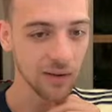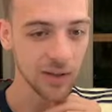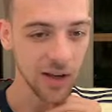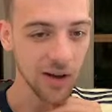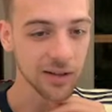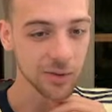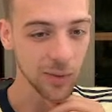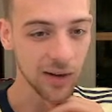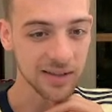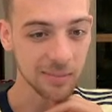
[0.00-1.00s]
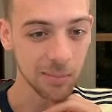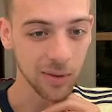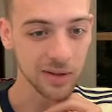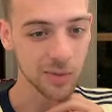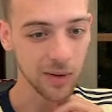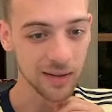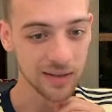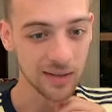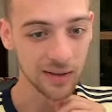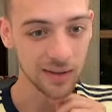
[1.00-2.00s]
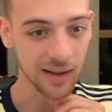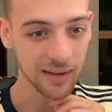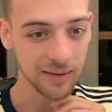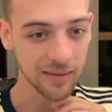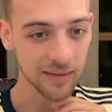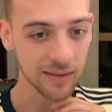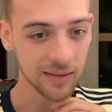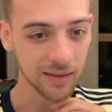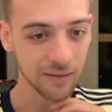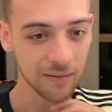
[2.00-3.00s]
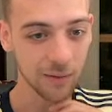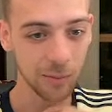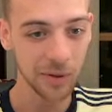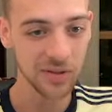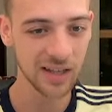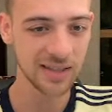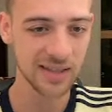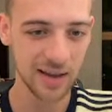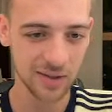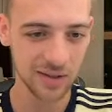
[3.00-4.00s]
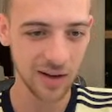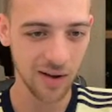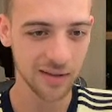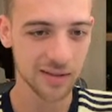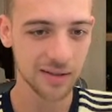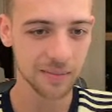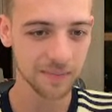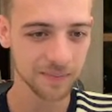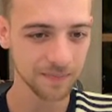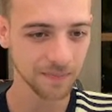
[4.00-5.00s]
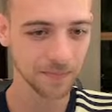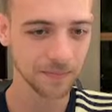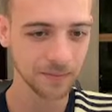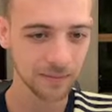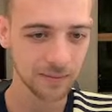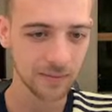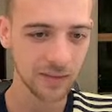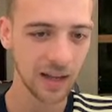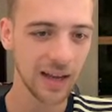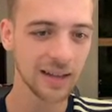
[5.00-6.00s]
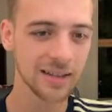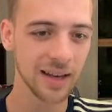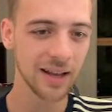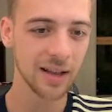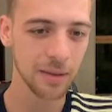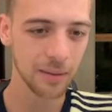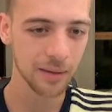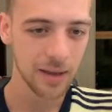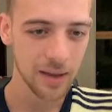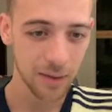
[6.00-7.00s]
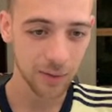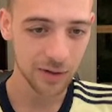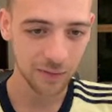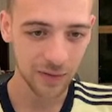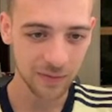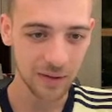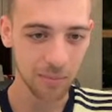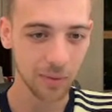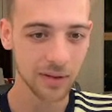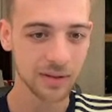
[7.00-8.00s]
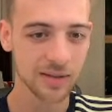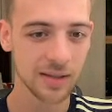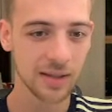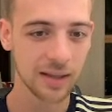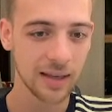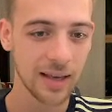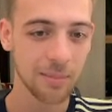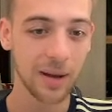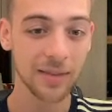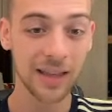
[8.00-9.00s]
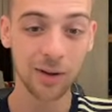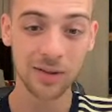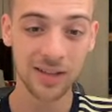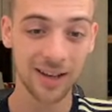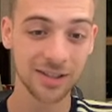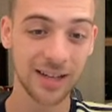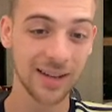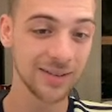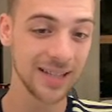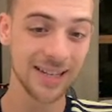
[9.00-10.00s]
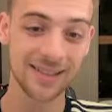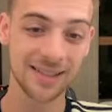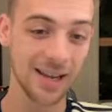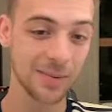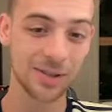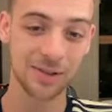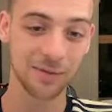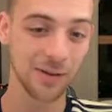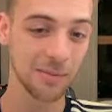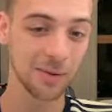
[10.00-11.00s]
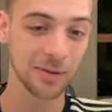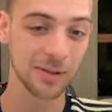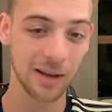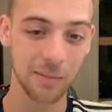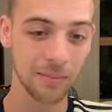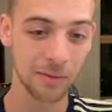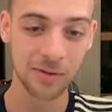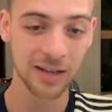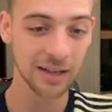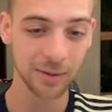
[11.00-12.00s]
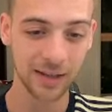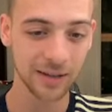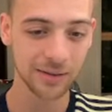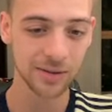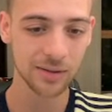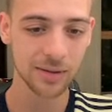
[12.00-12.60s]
yardage-wise and points-wise. Look at that, almost 6,000 yards and 350 points. But they got touchdowns, interceptions, and fumbles like more than anyone else.